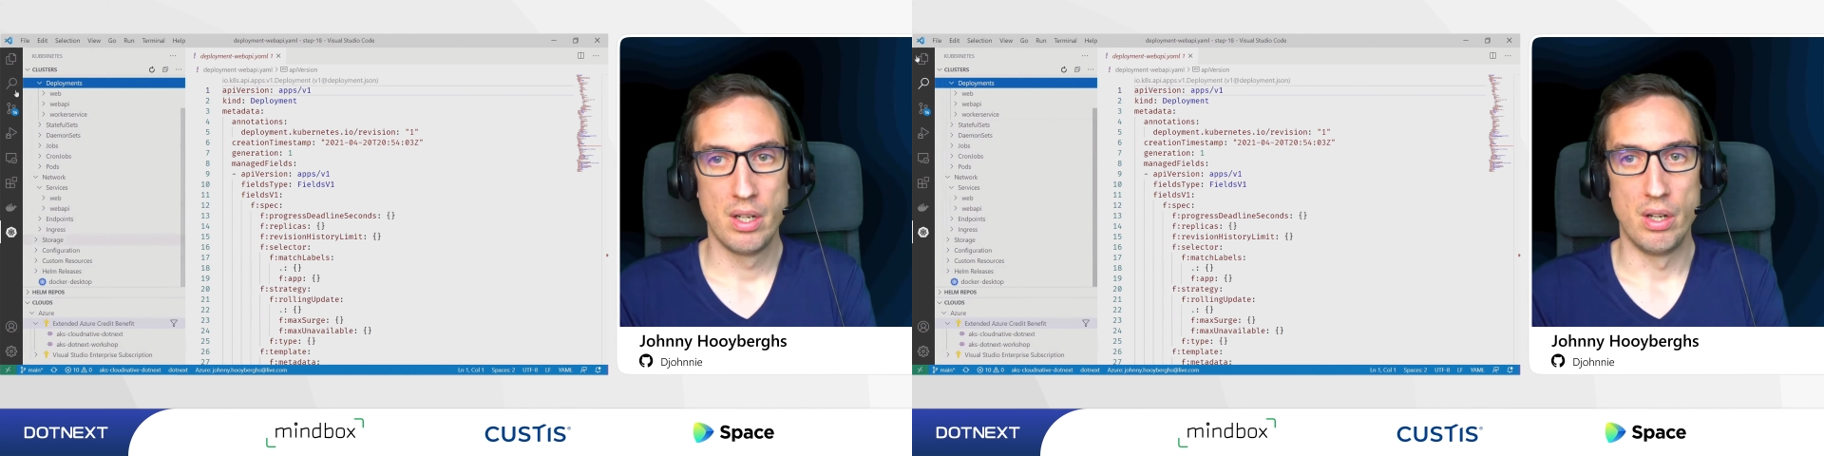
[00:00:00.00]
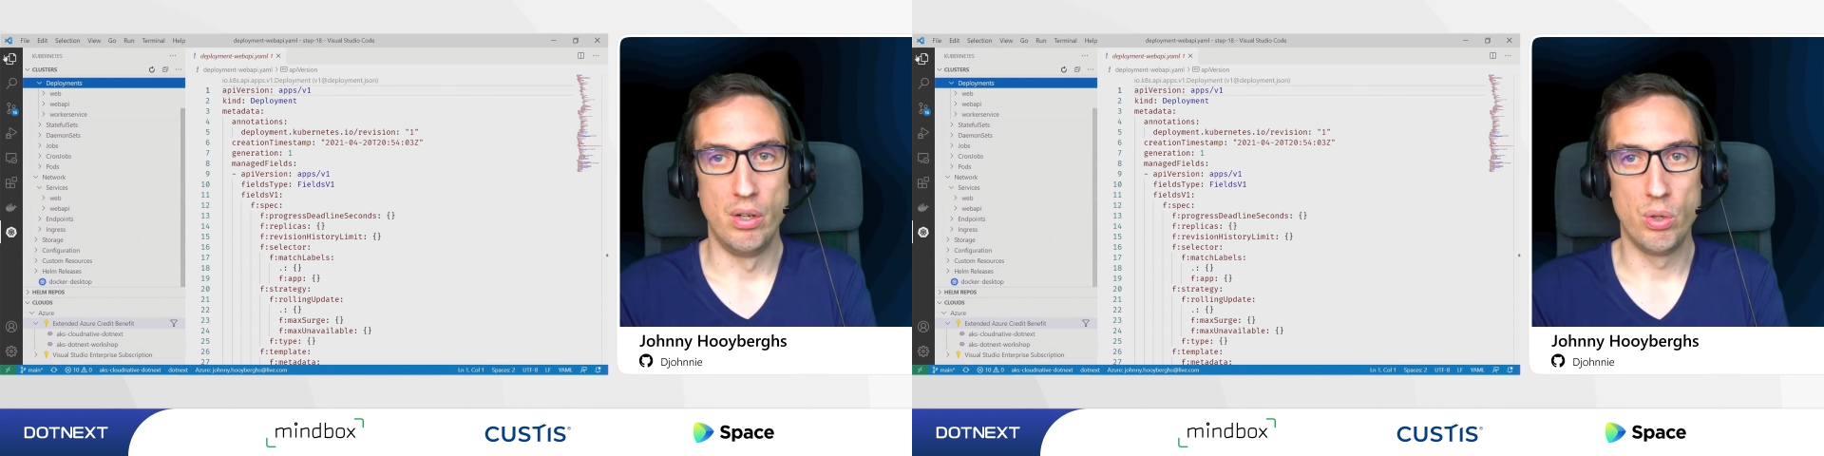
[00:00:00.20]

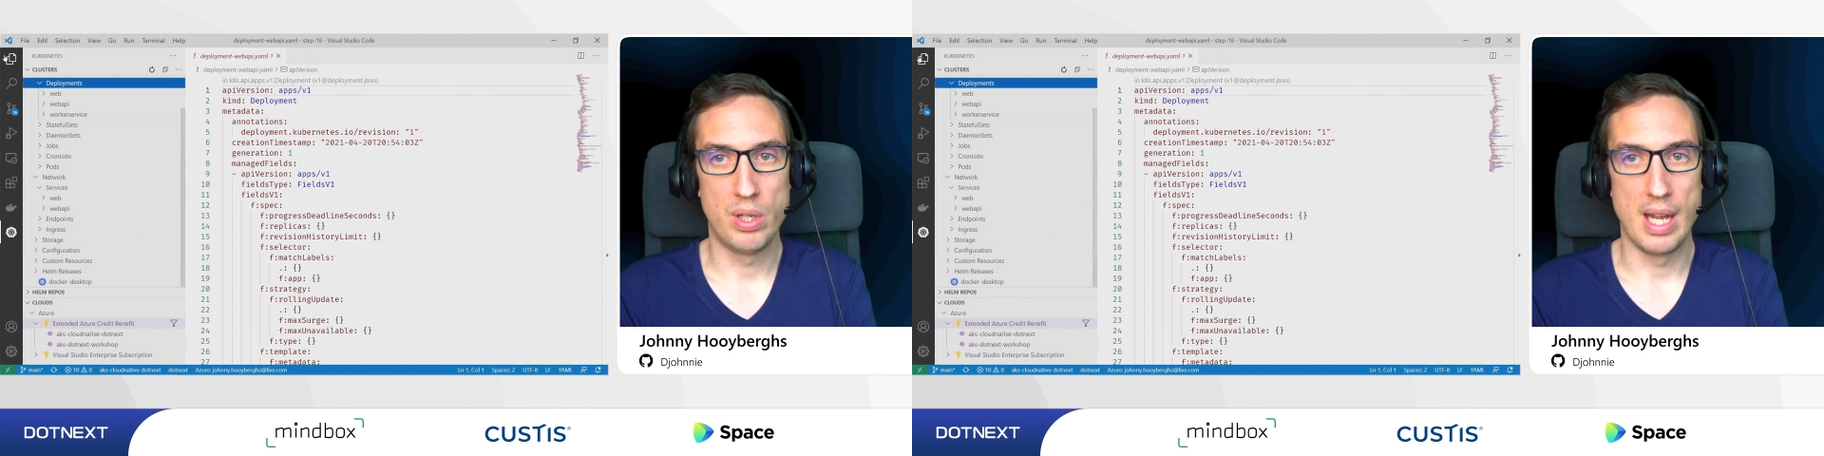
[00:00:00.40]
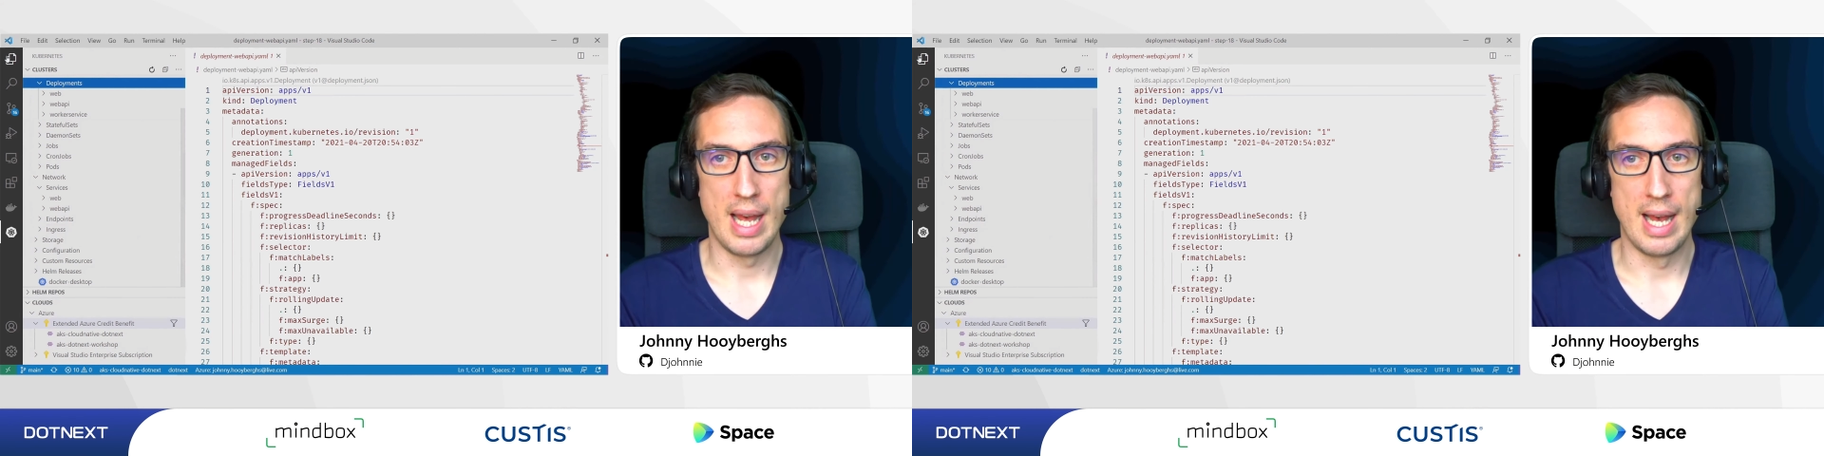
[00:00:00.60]

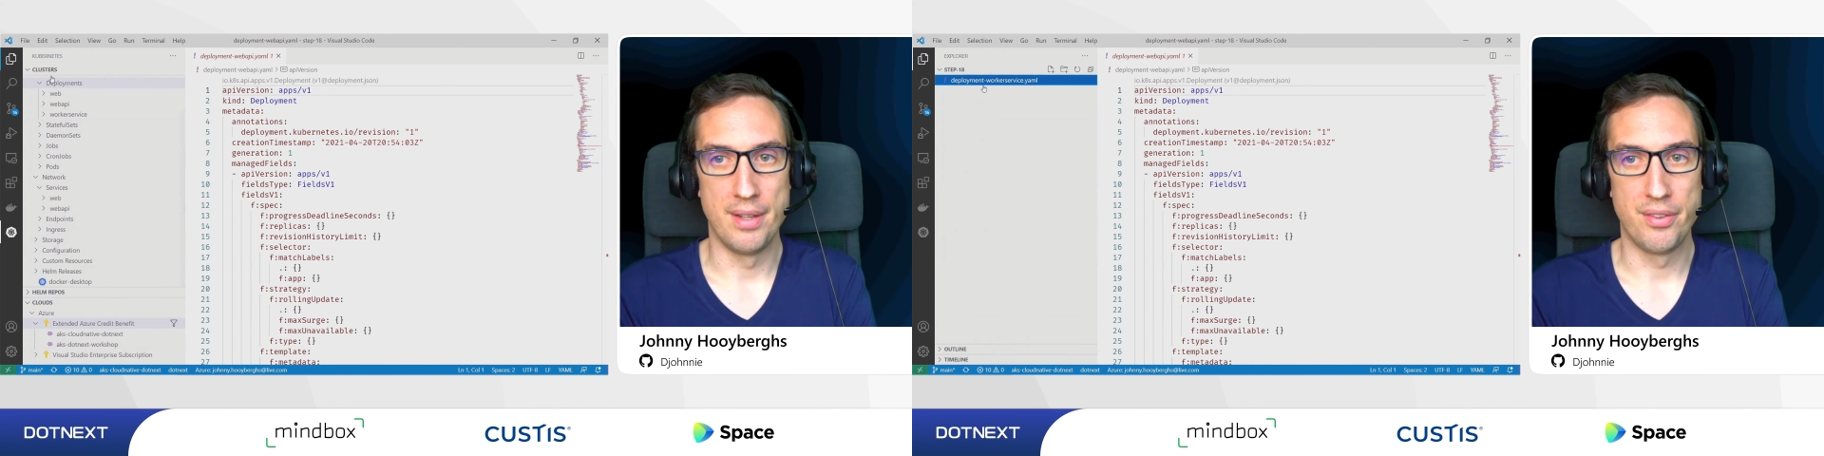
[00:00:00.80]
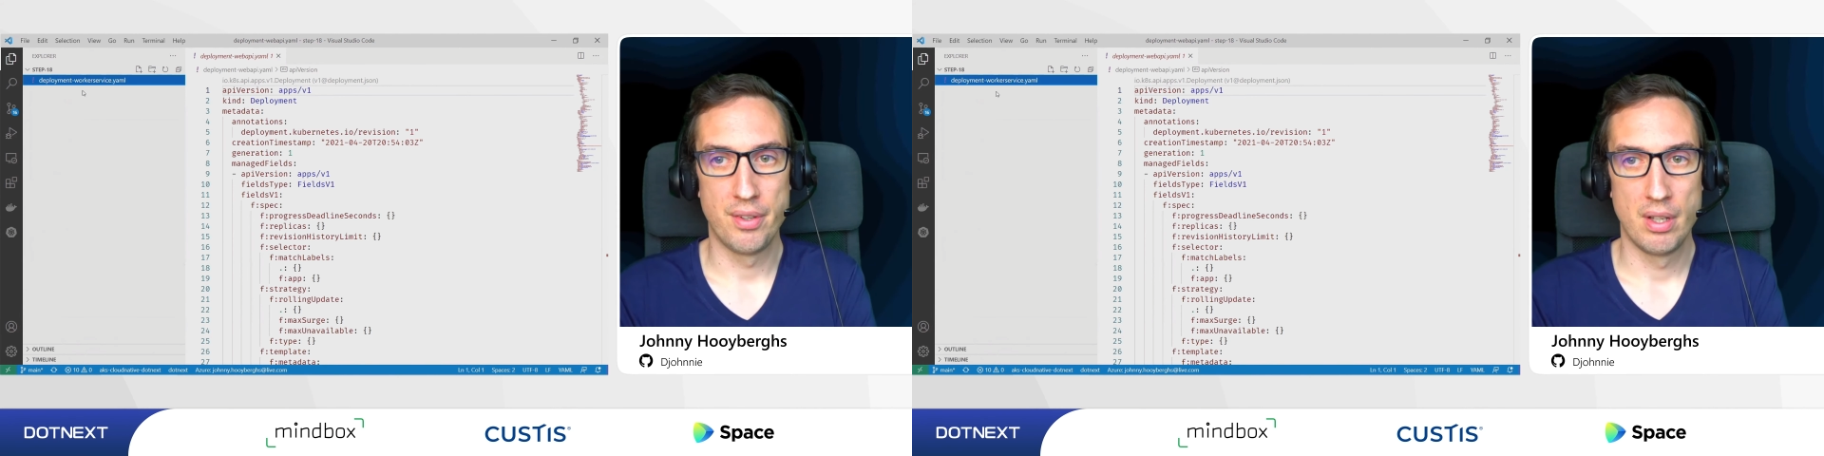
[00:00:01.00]
look
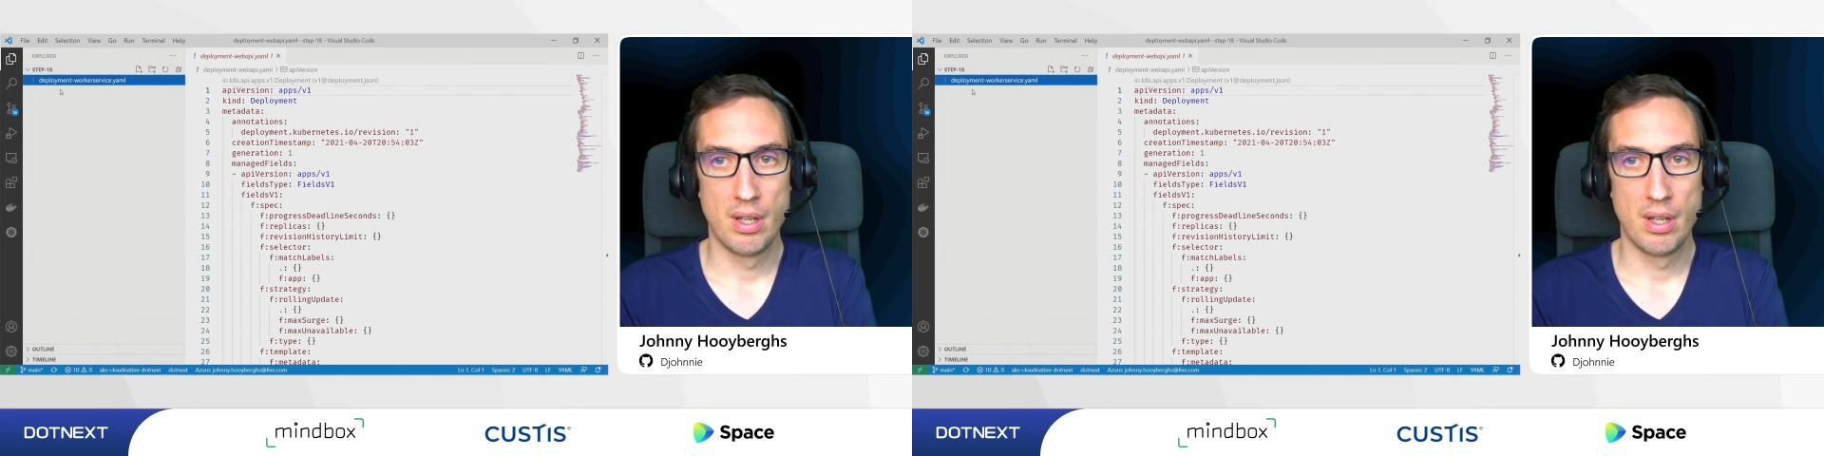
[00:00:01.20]
at